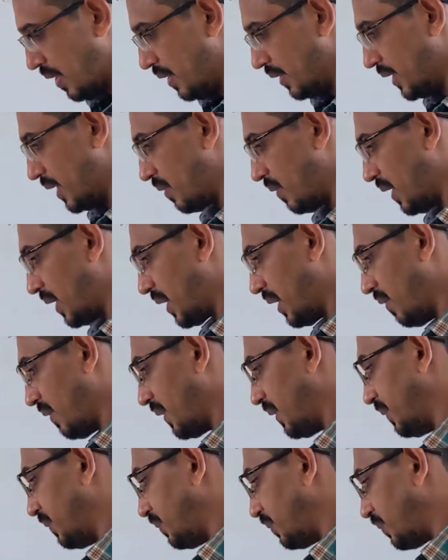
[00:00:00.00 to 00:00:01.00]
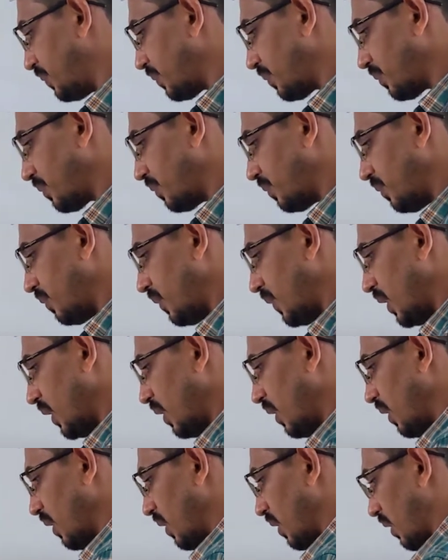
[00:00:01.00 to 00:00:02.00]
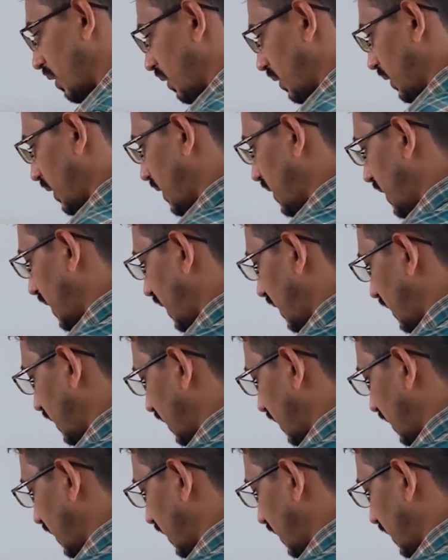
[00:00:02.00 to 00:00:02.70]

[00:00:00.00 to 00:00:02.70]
Then what given? They said